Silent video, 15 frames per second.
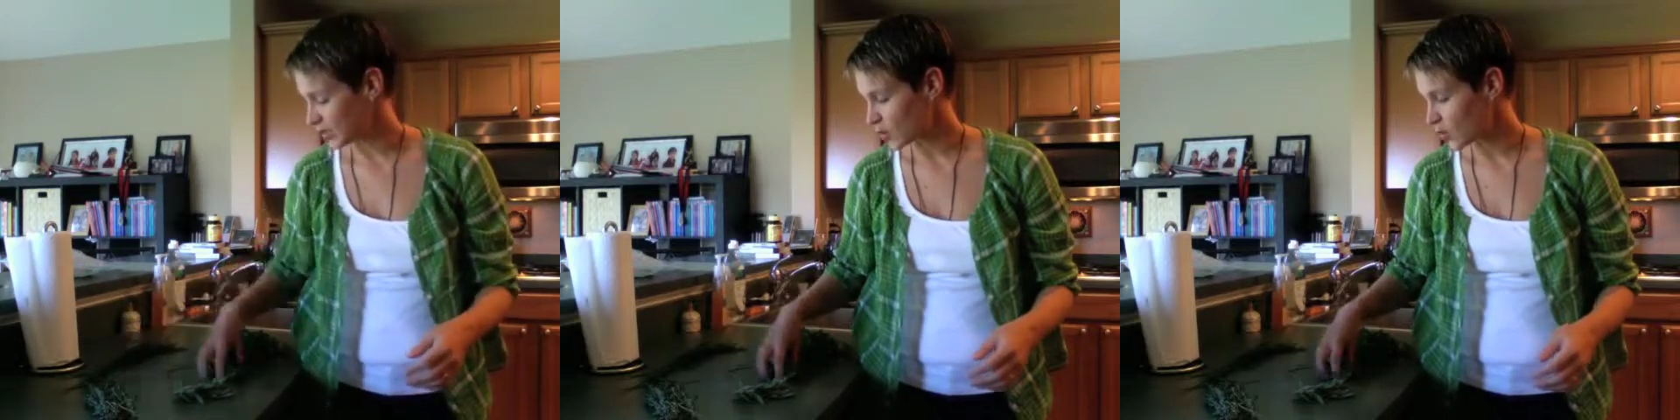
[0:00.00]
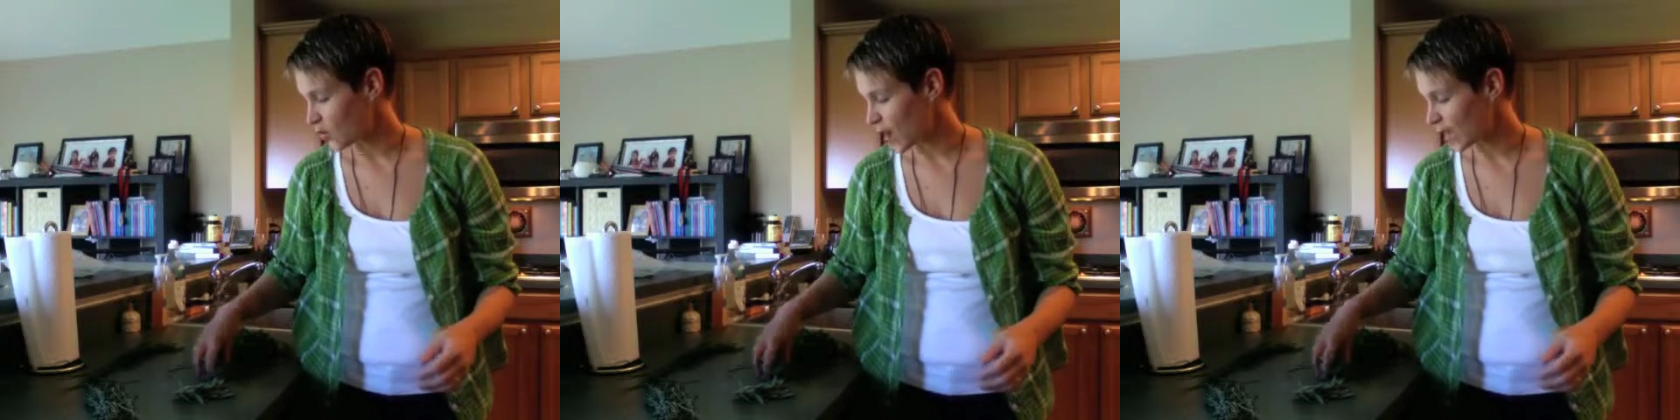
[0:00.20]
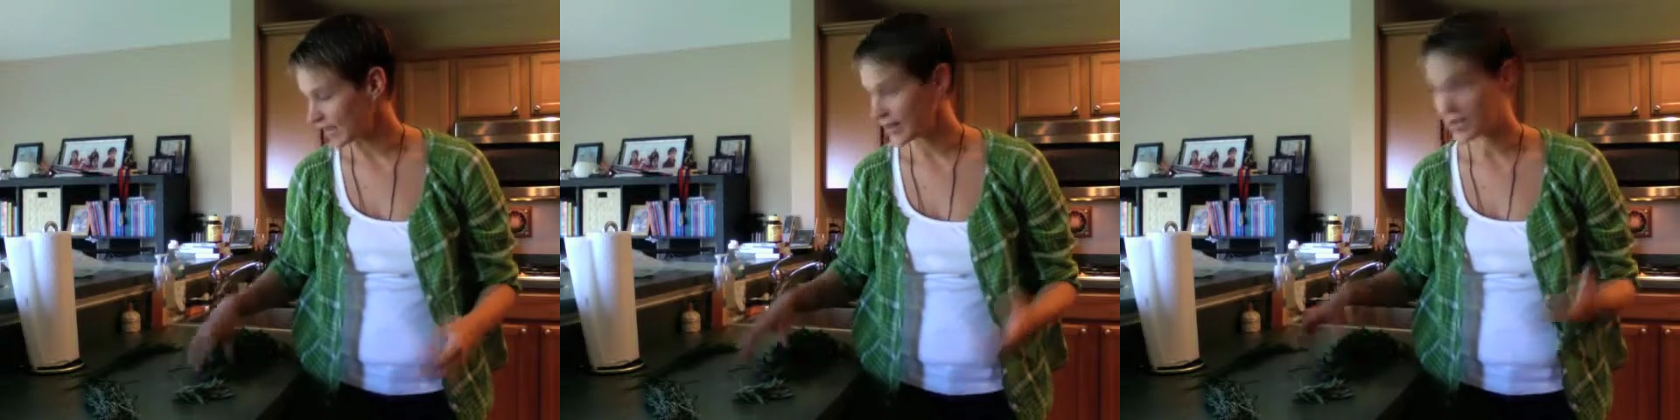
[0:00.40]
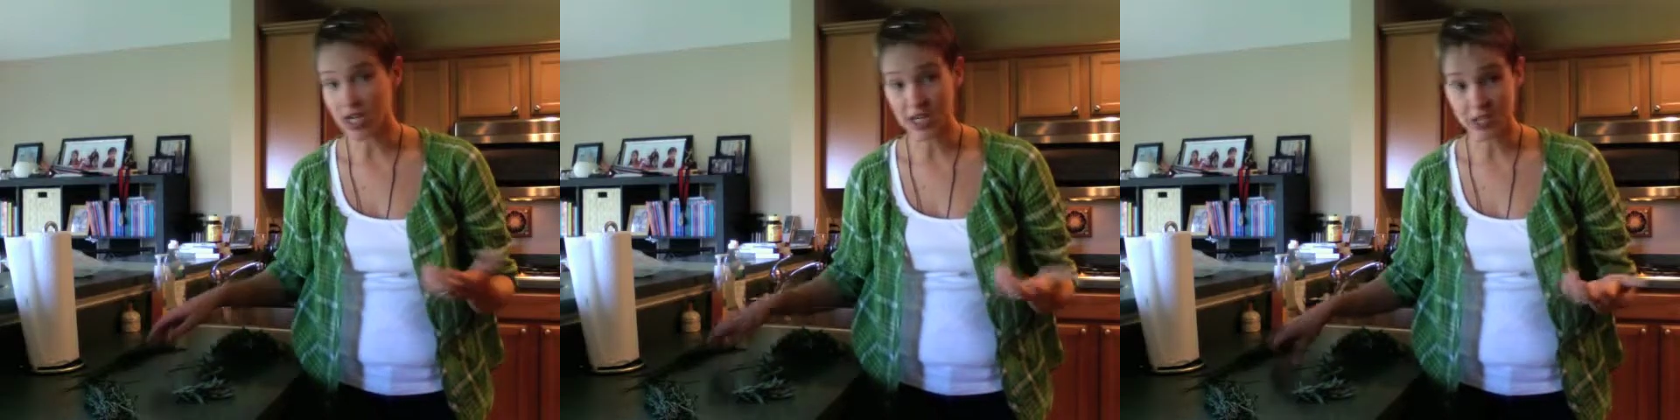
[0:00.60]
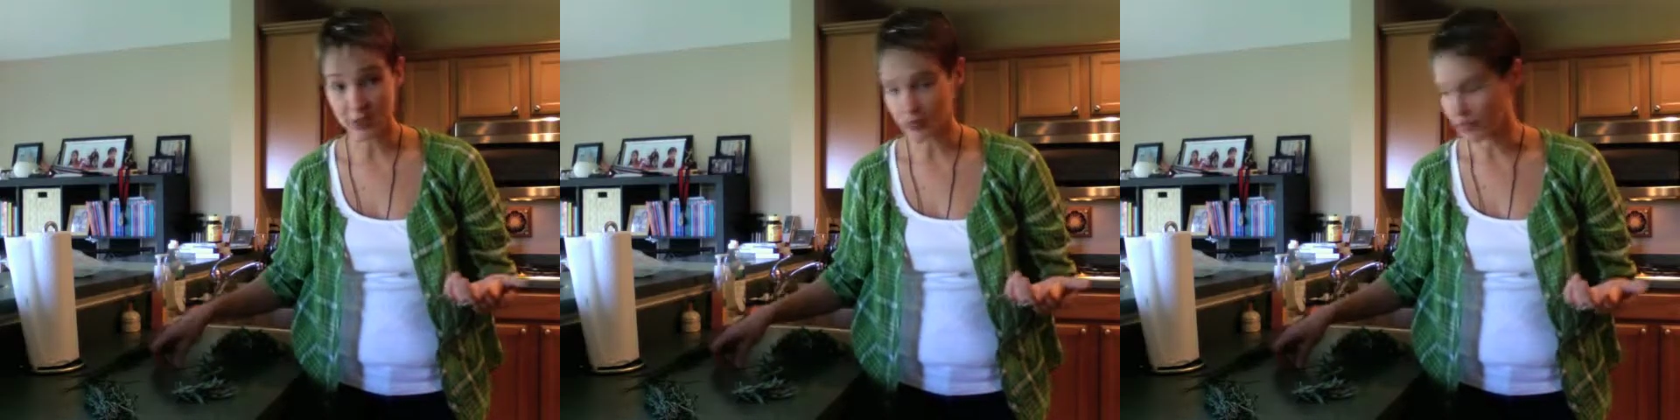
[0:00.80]
quite an
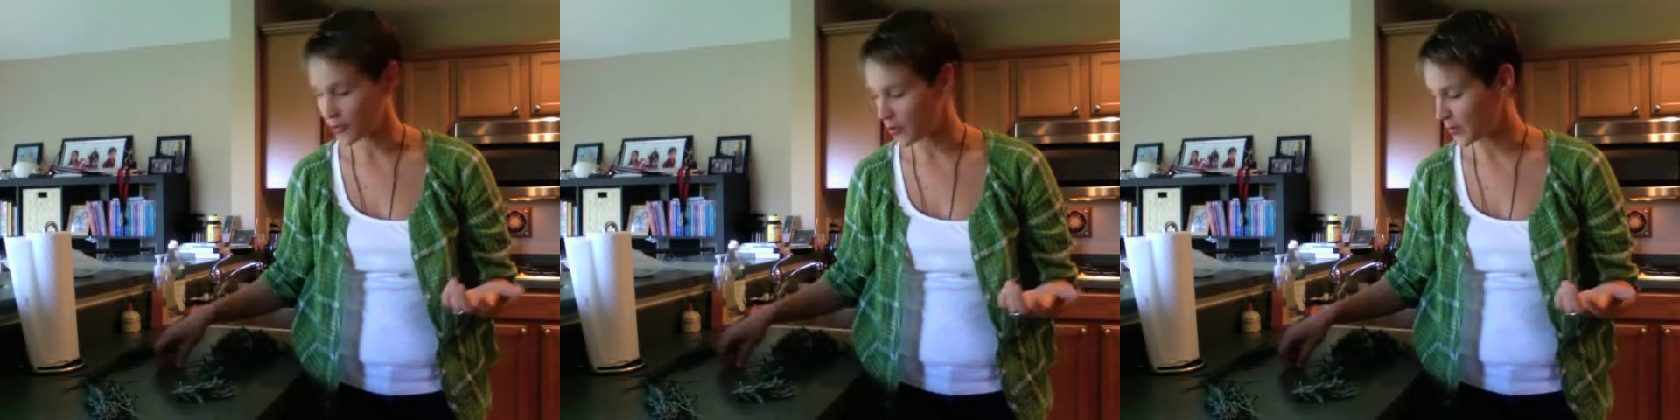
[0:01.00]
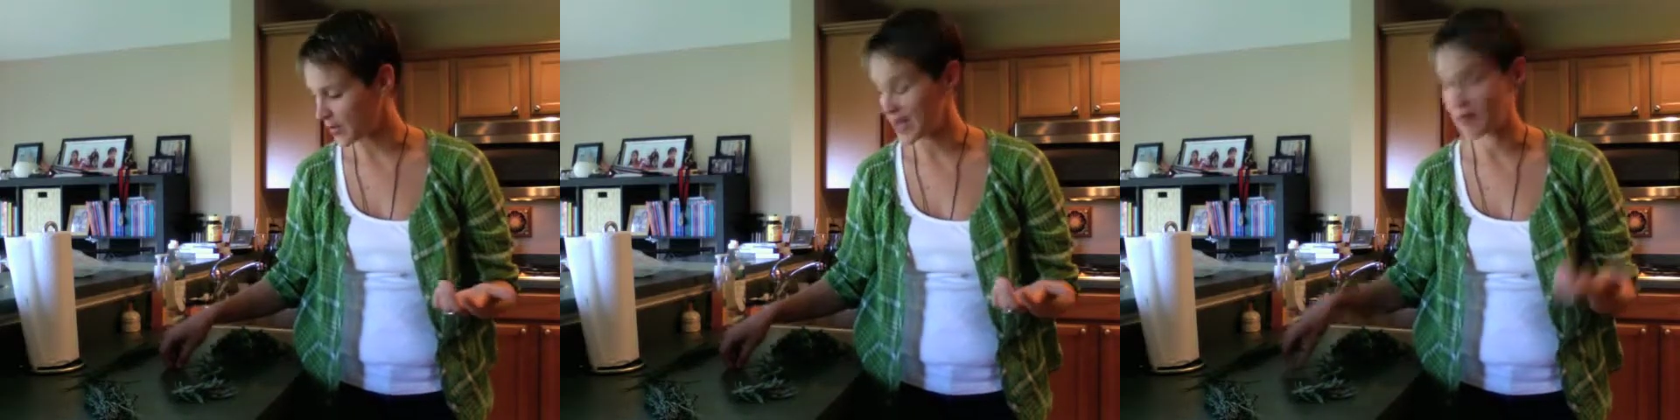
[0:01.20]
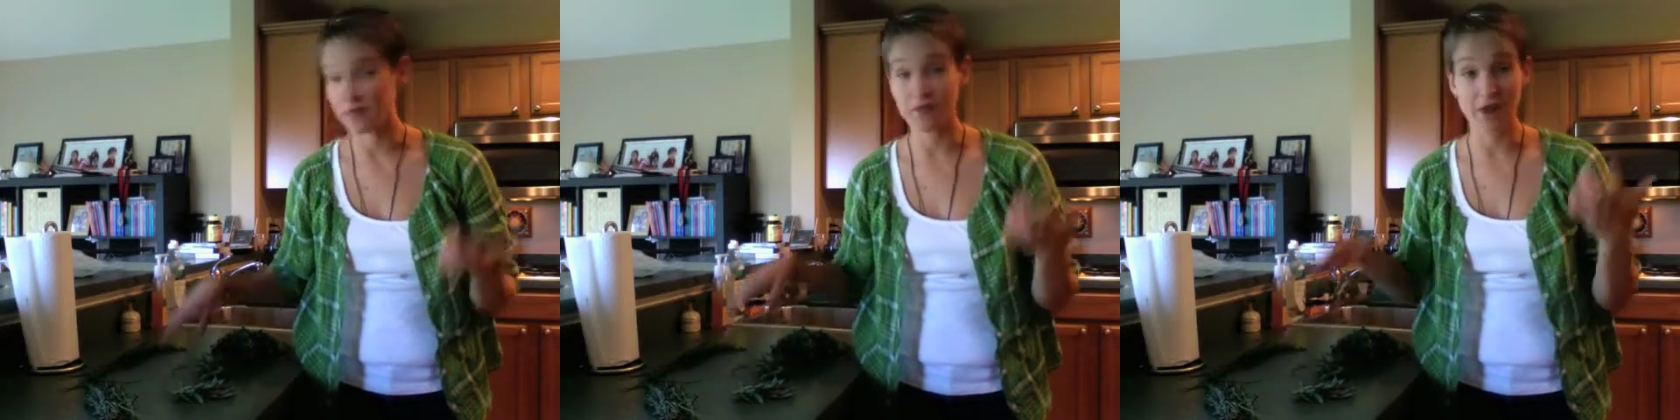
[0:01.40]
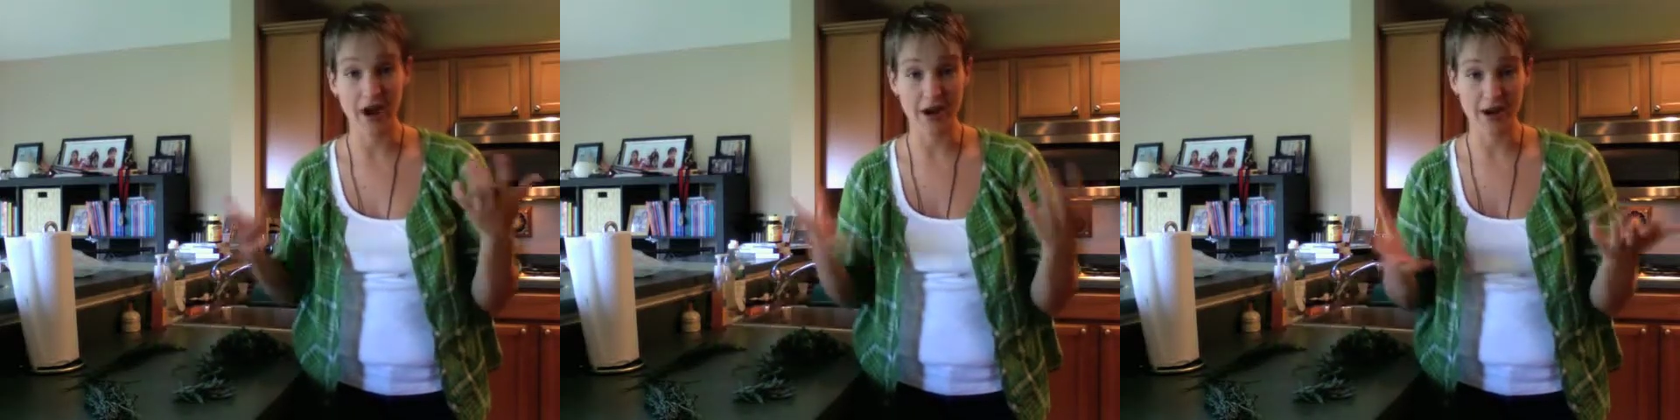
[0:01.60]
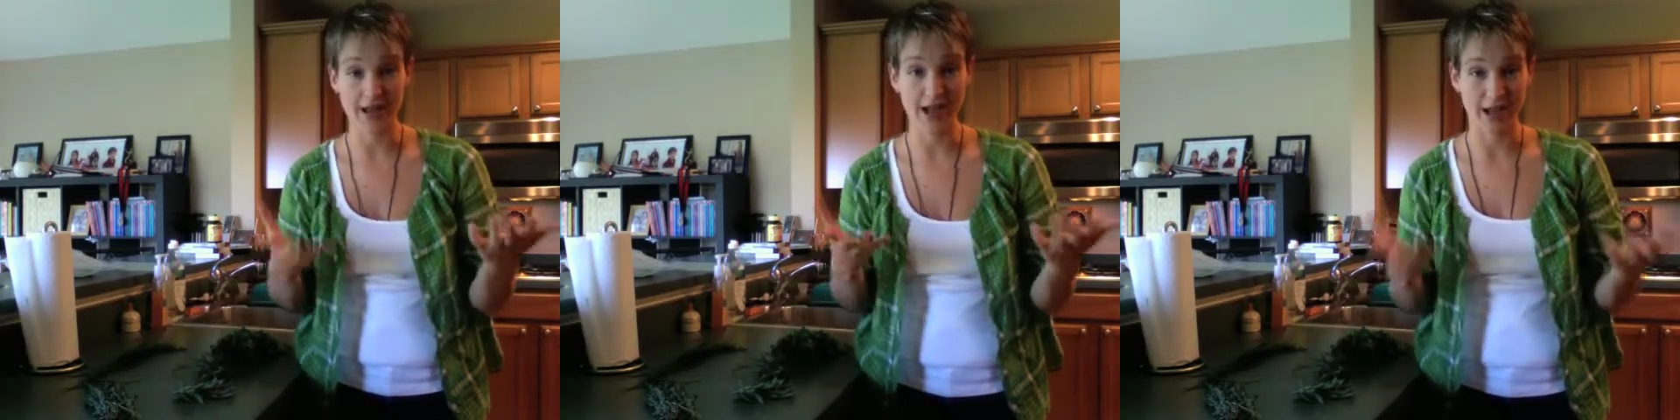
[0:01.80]
adjustment for me and
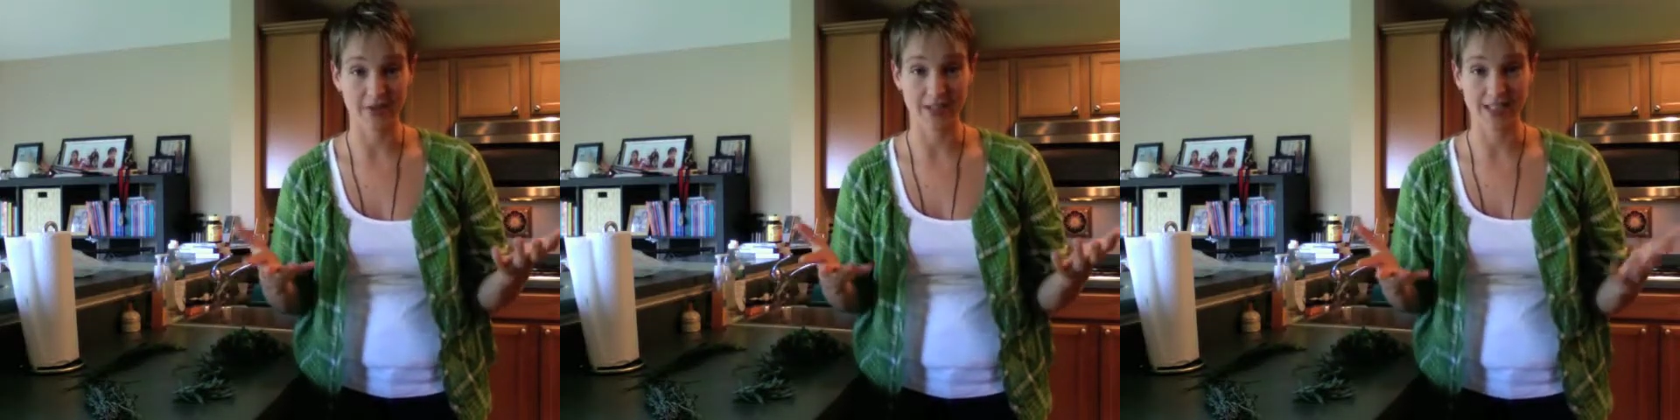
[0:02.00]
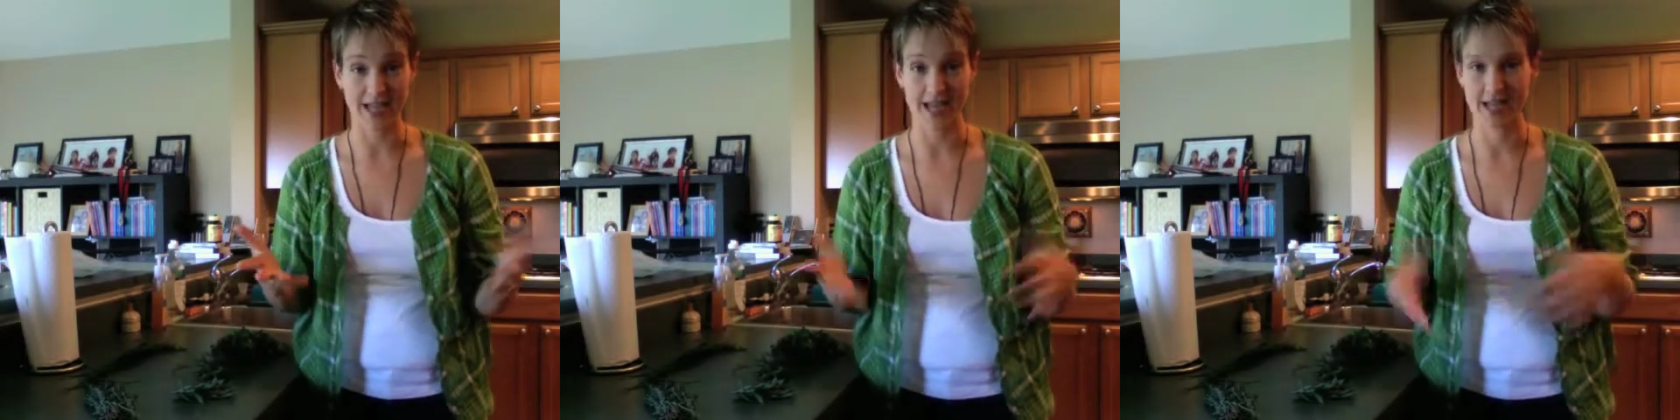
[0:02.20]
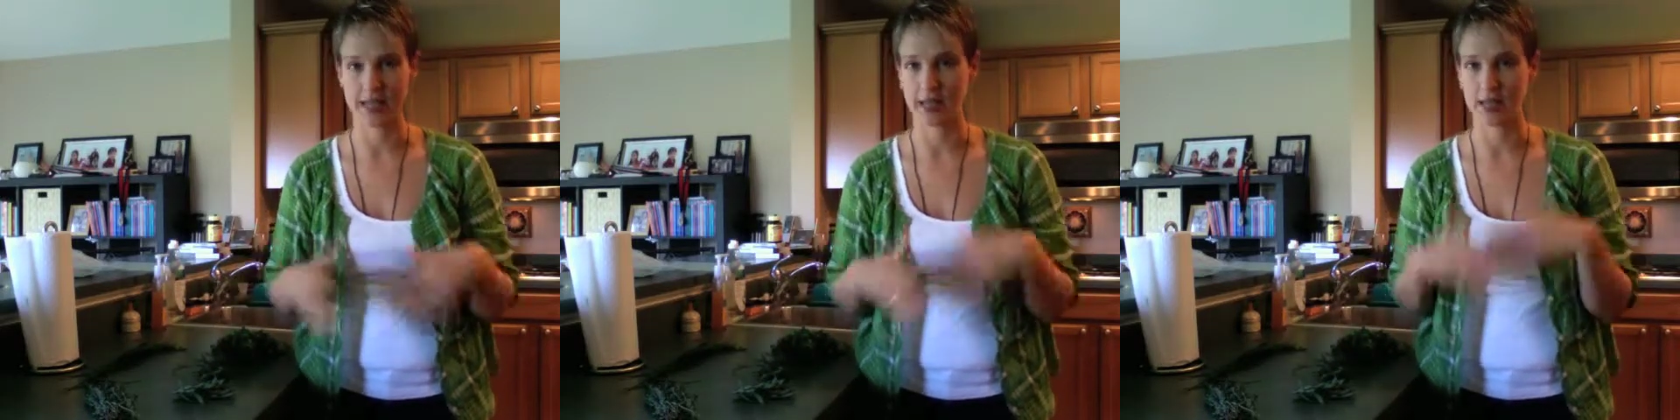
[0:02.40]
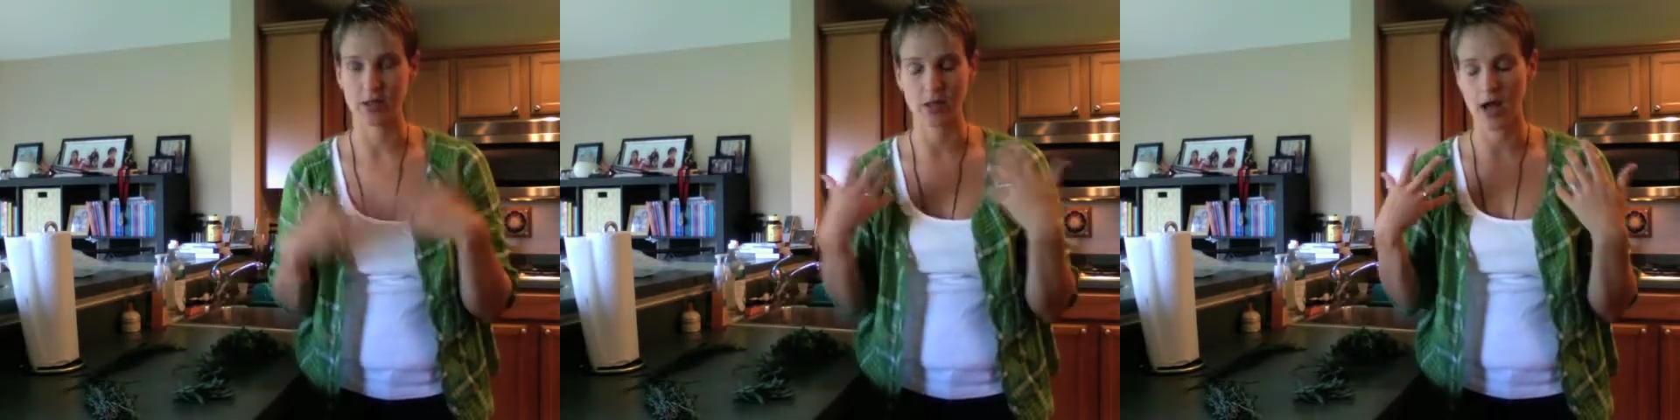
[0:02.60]
very kind of exciting.